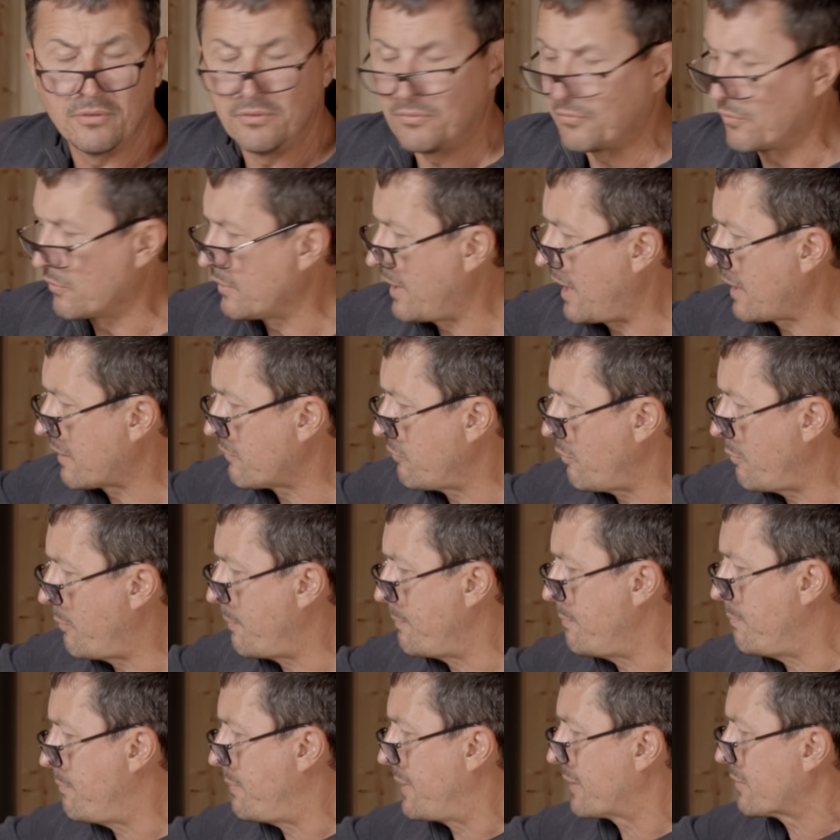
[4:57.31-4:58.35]
For lack of a
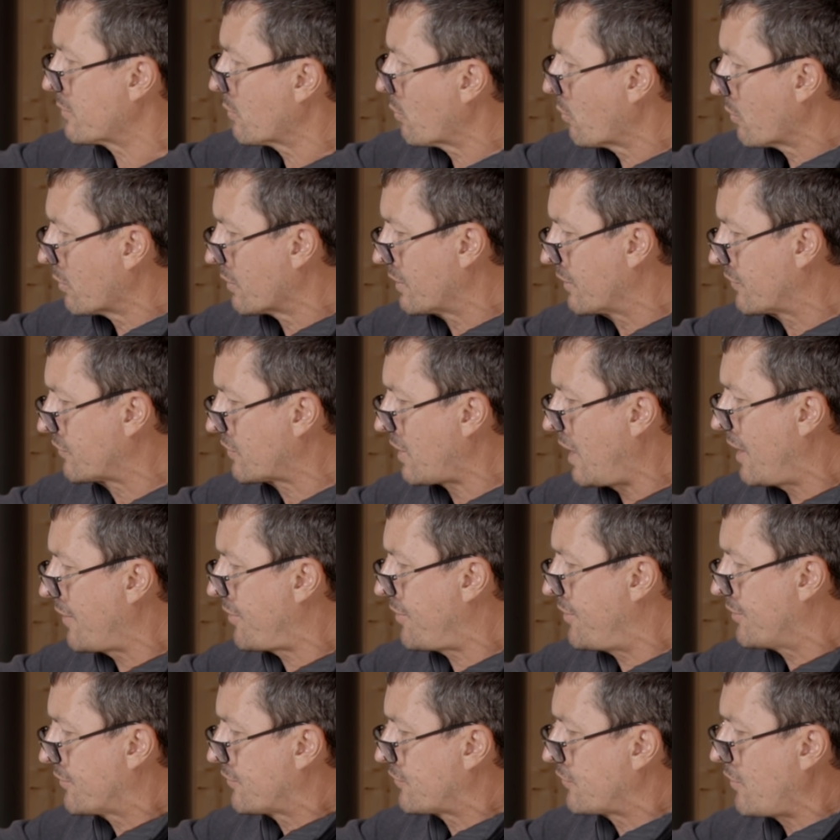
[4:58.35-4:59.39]
better word. It's
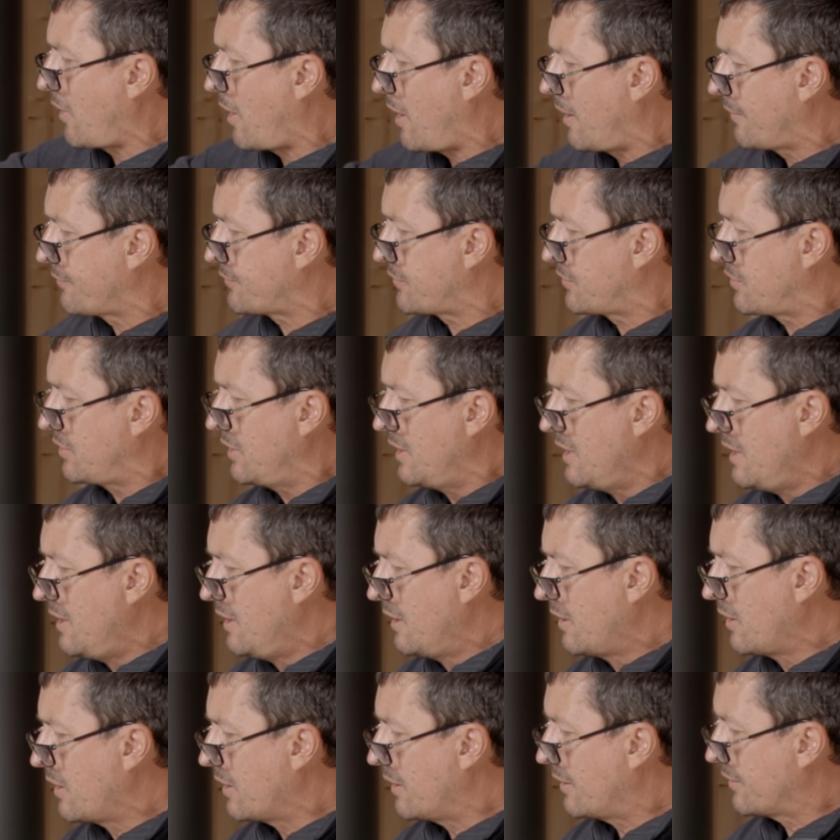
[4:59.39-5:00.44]
got the soft,
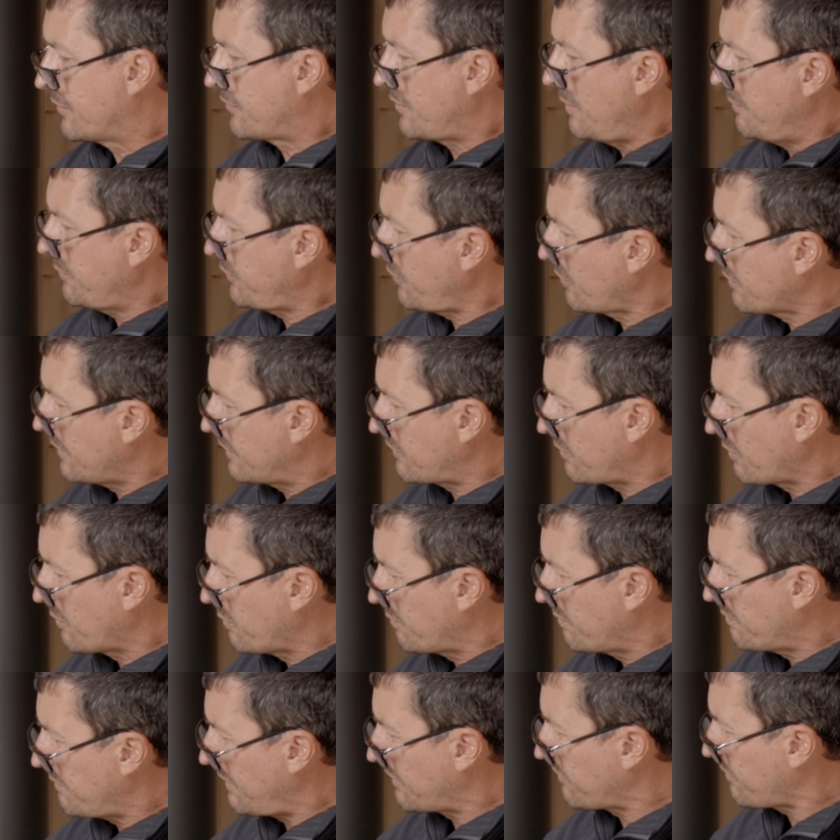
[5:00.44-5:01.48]
uh, some sort, it's,
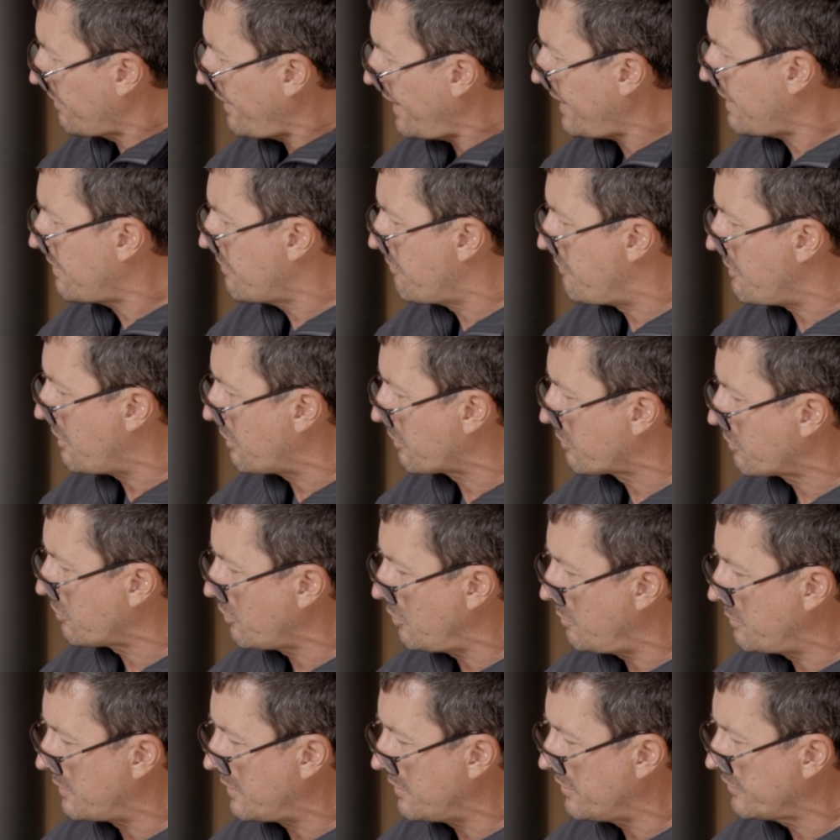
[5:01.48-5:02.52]
a, it's like a
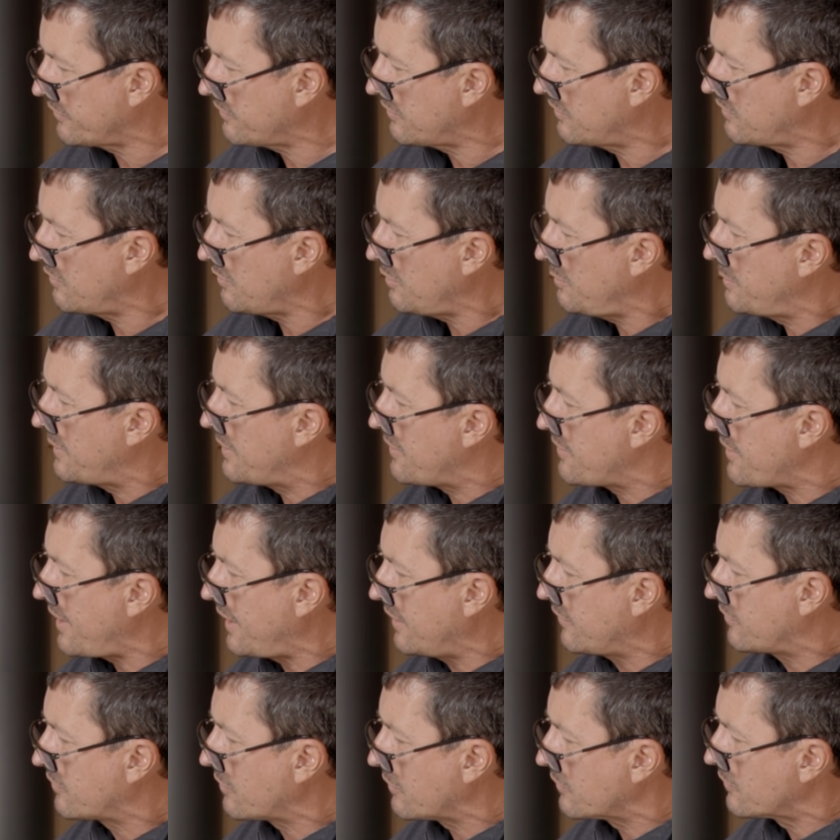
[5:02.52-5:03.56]
Velcro, but it looks, it's a little bit
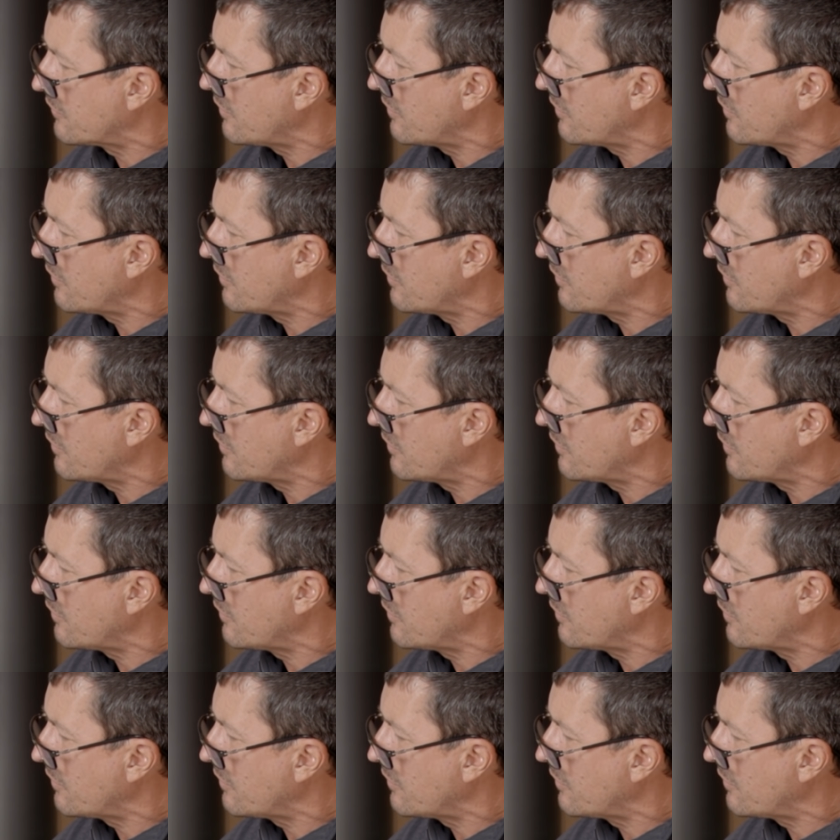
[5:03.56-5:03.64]
nicer.